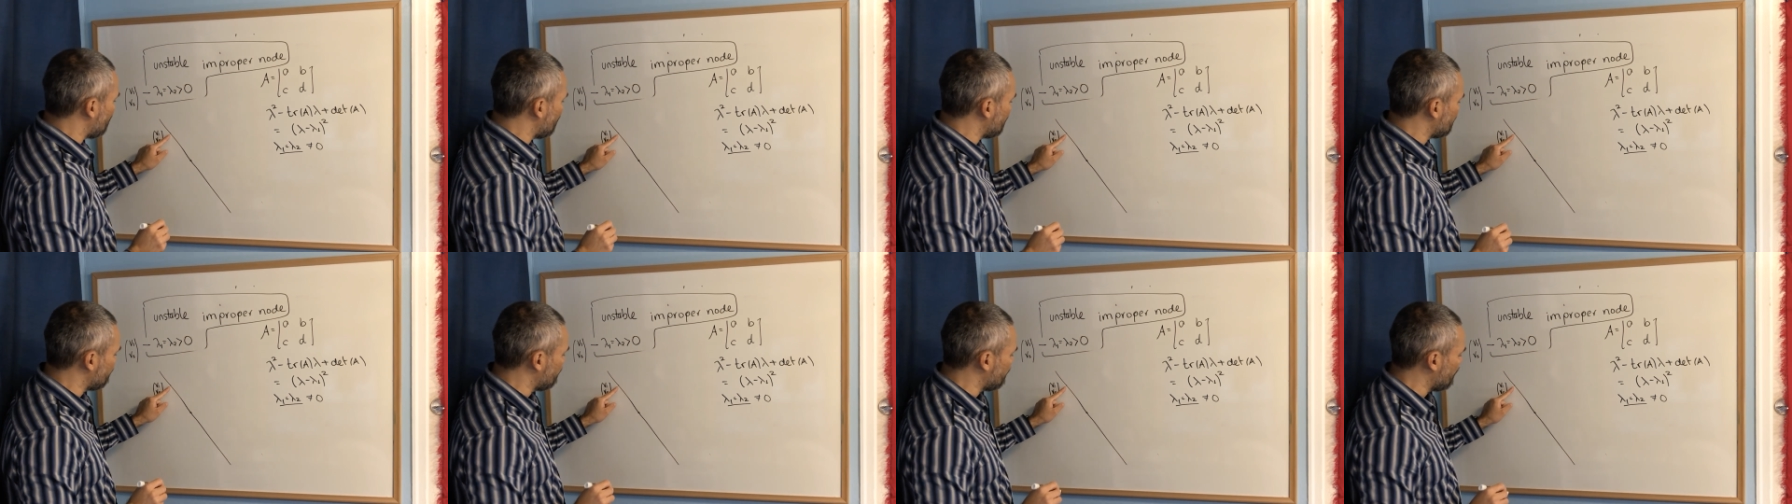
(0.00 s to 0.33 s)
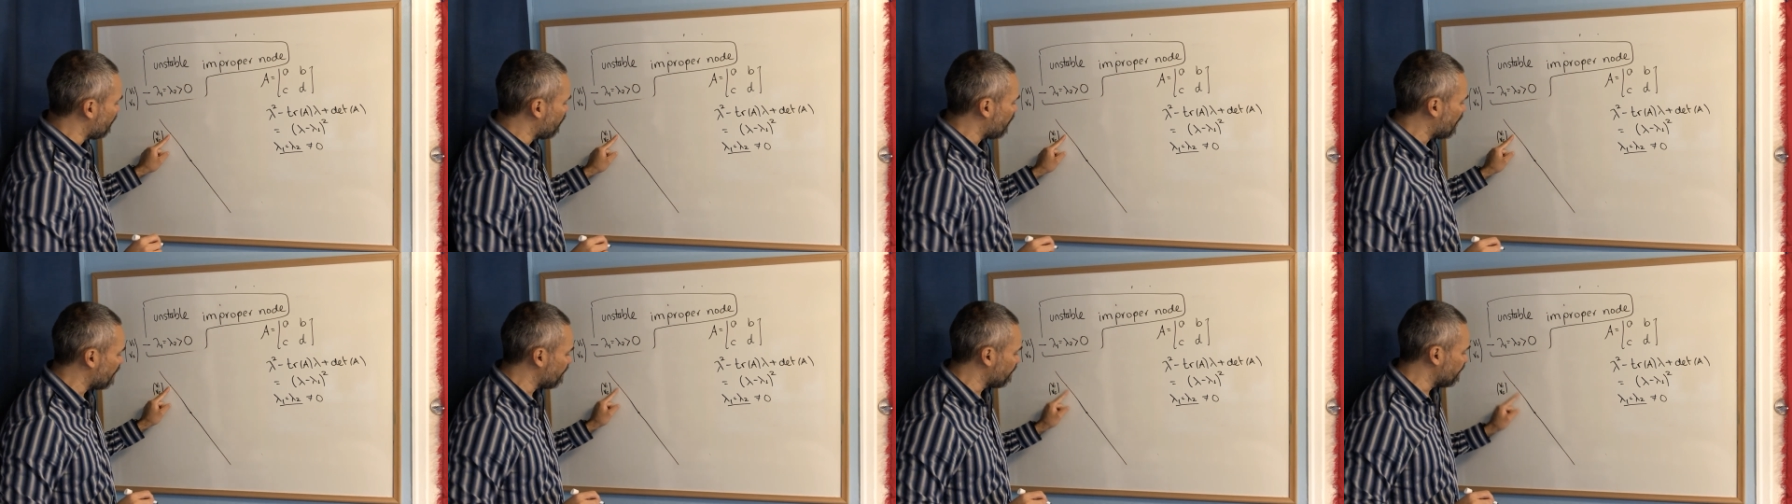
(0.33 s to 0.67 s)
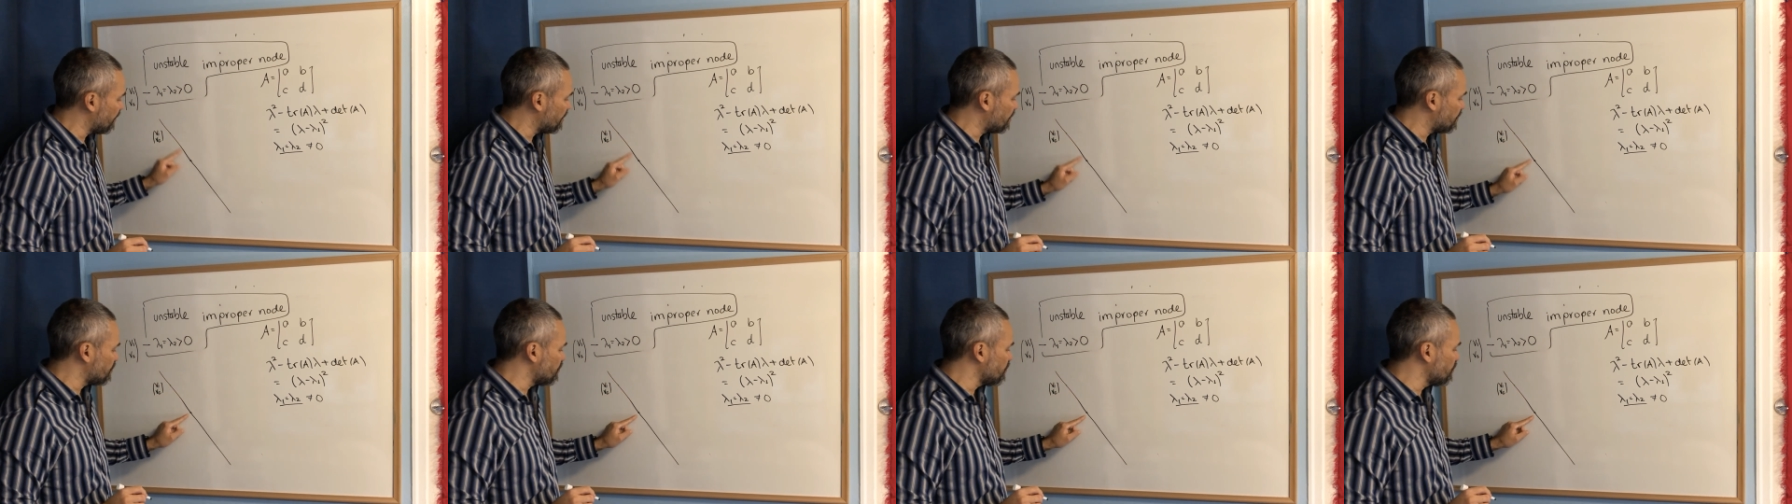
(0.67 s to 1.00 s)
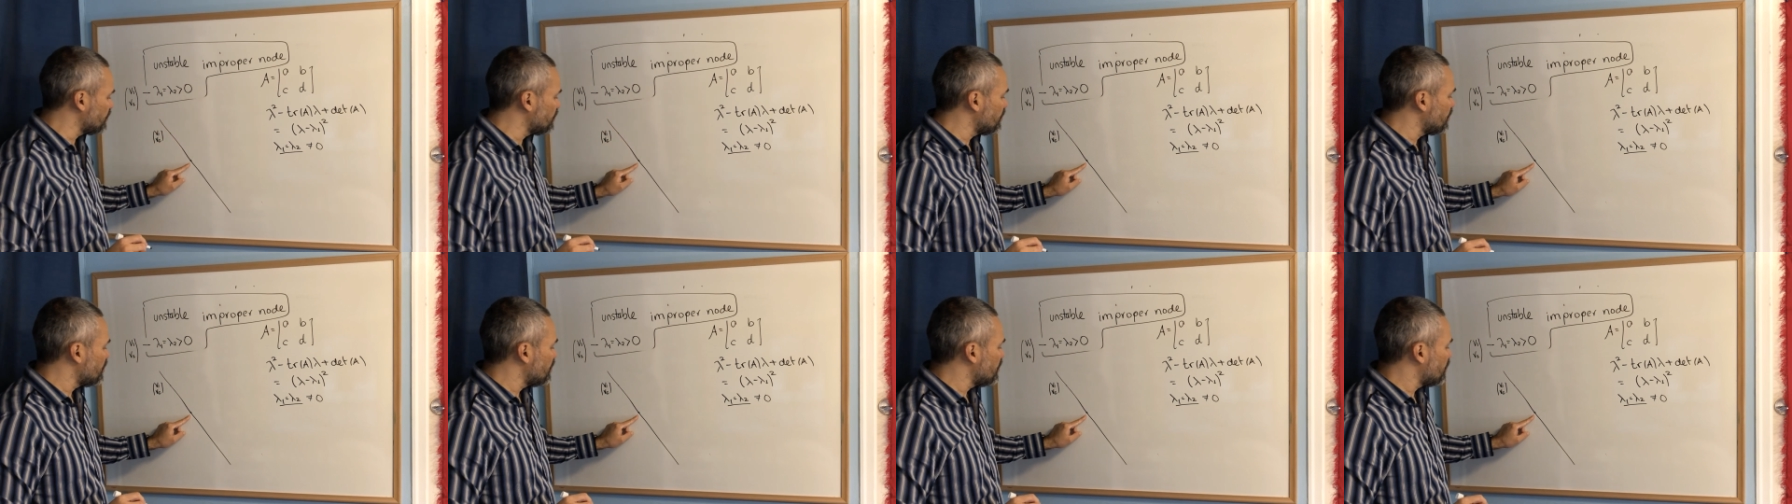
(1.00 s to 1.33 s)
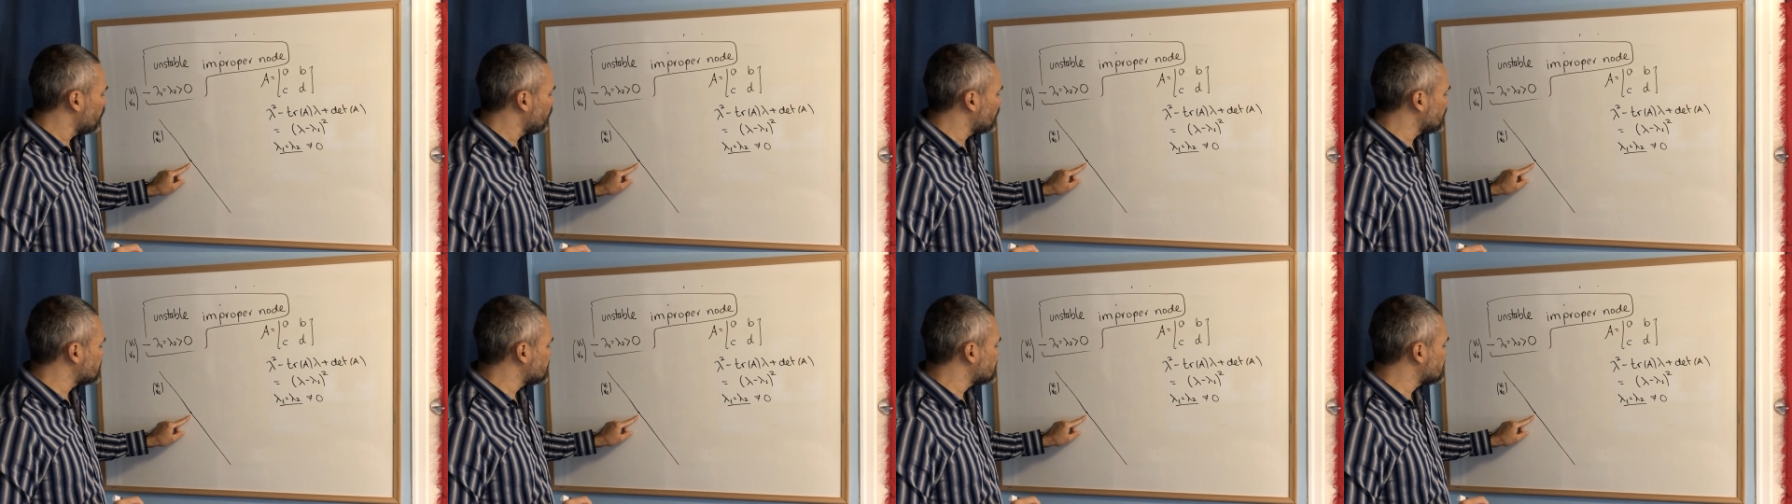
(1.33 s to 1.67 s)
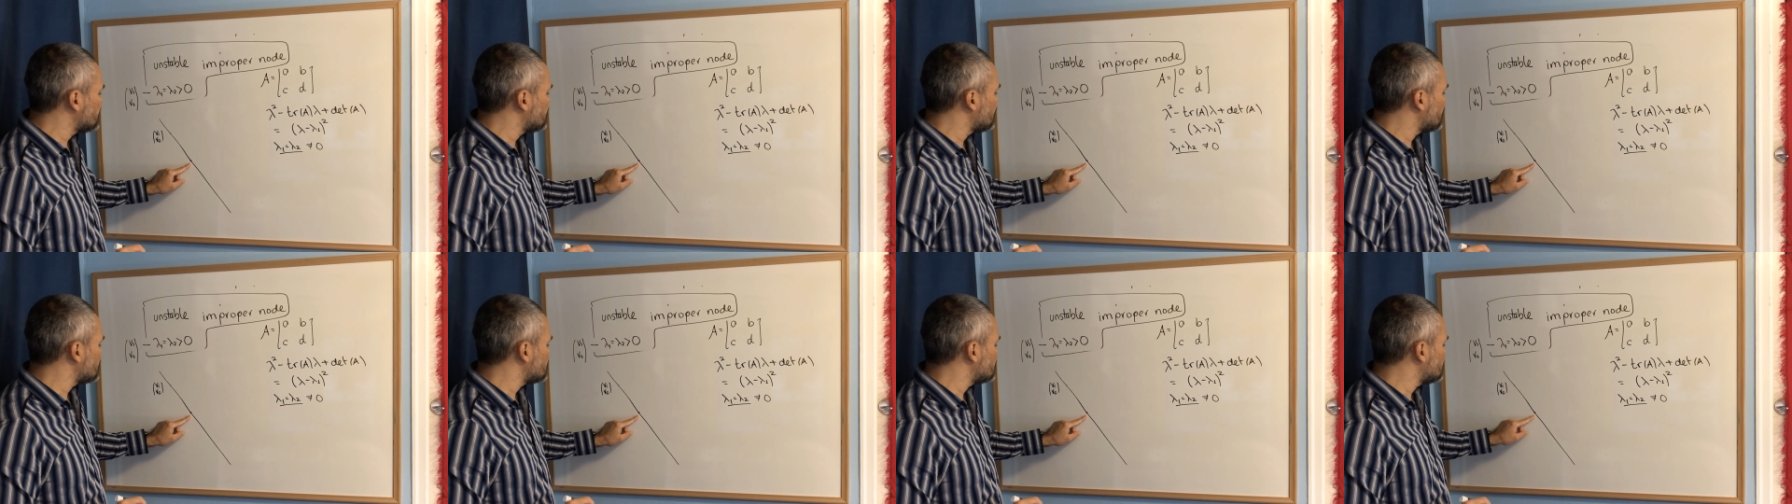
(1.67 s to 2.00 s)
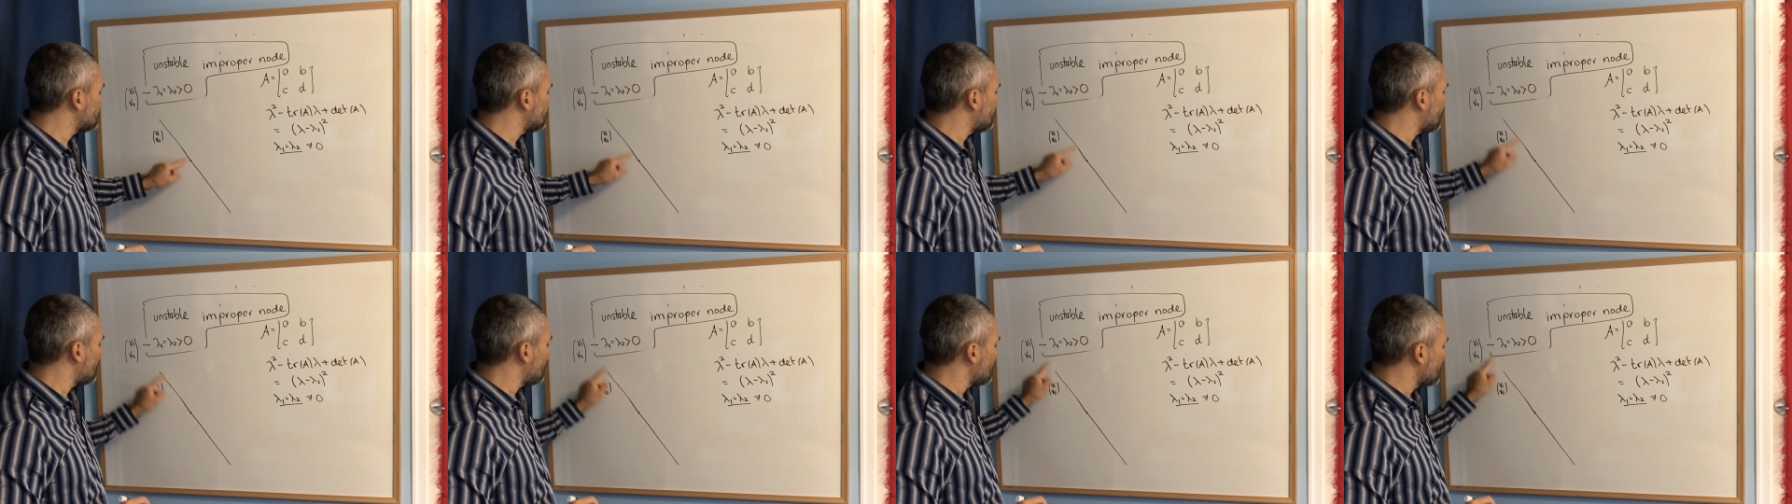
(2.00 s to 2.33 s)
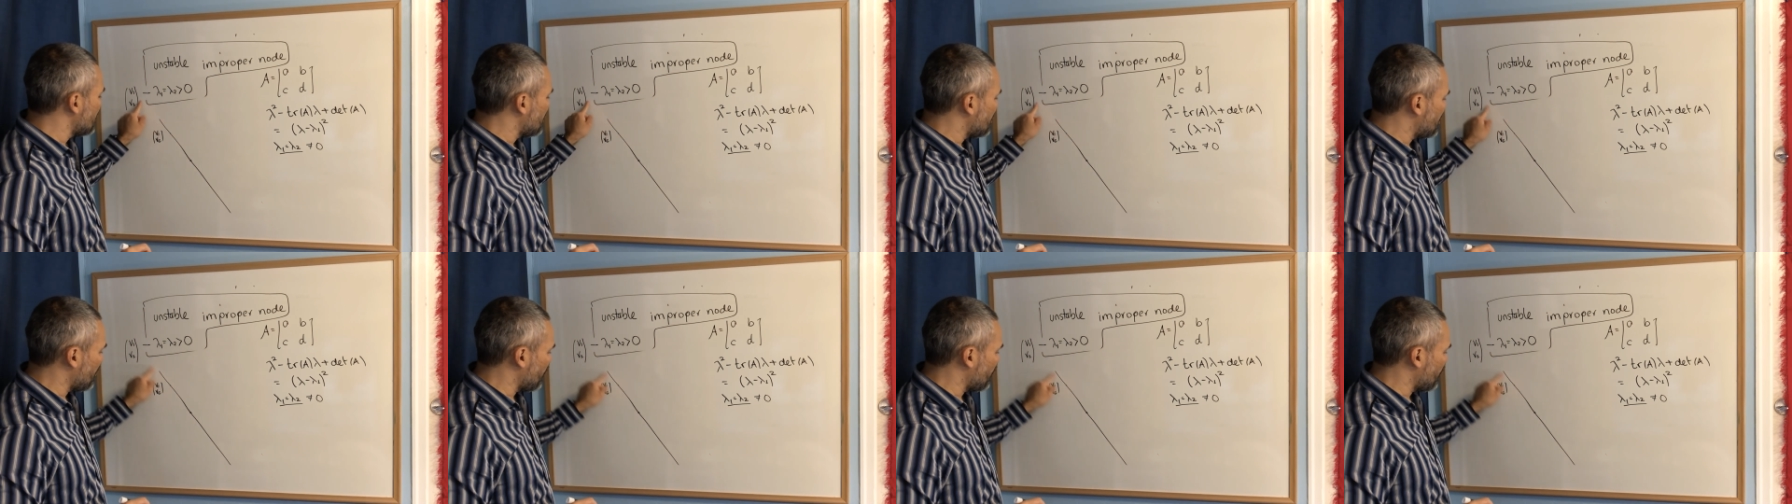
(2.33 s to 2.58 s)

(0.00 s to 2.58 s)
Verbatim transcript: point v1, v2 with 0, 0,